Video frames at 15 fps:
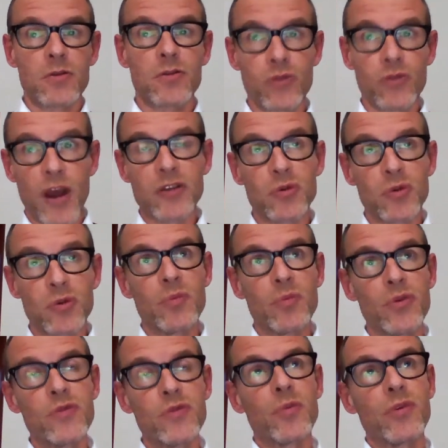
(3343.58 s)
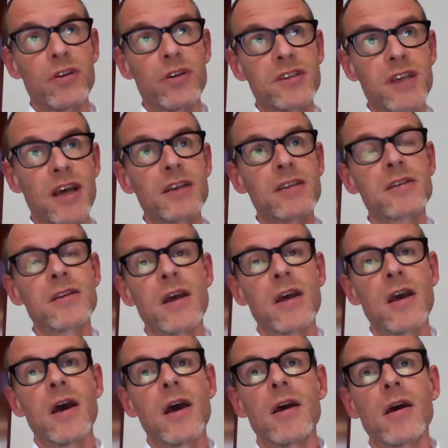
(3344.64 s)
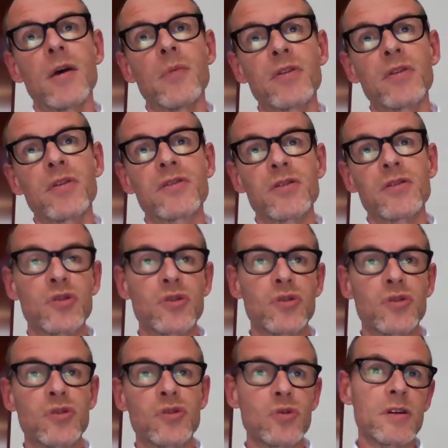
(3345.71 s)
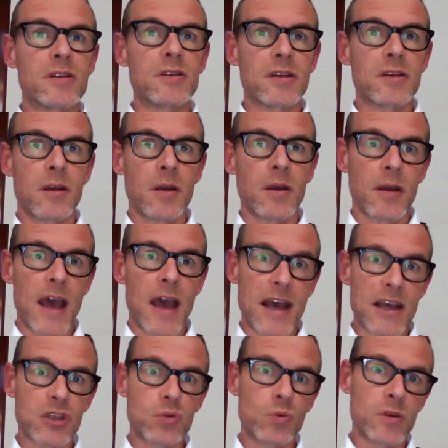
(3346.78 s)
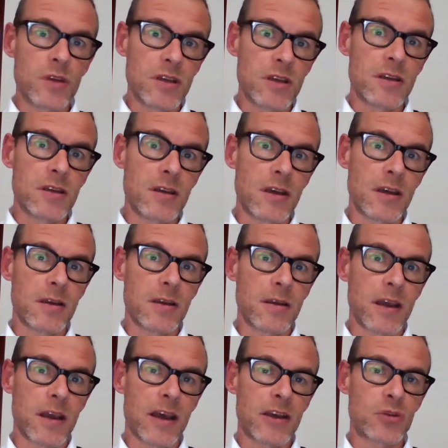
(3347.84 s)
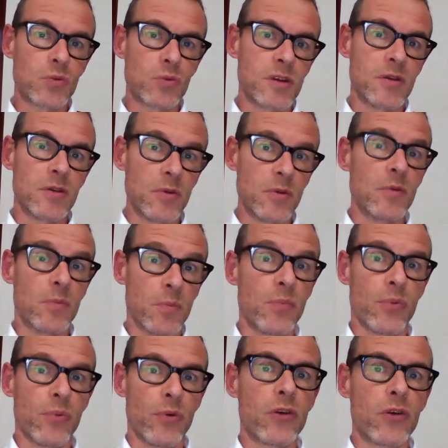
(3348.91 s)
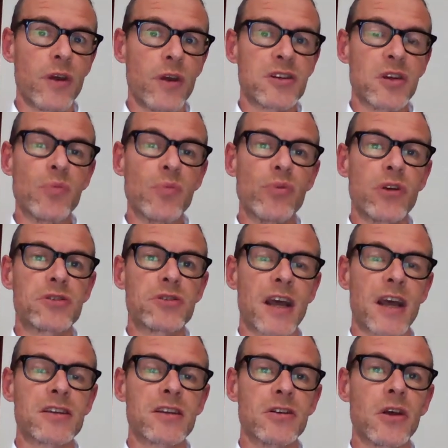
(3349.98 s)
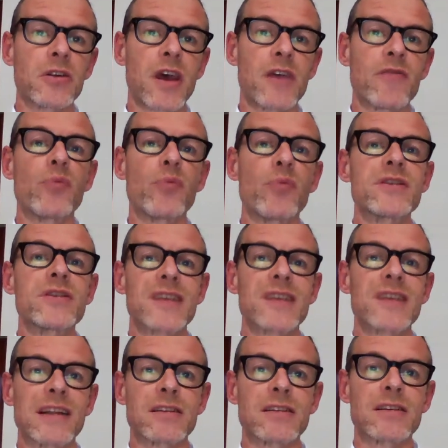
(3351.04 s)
try to improve the process, but do it as we progress in projects, and not have a preset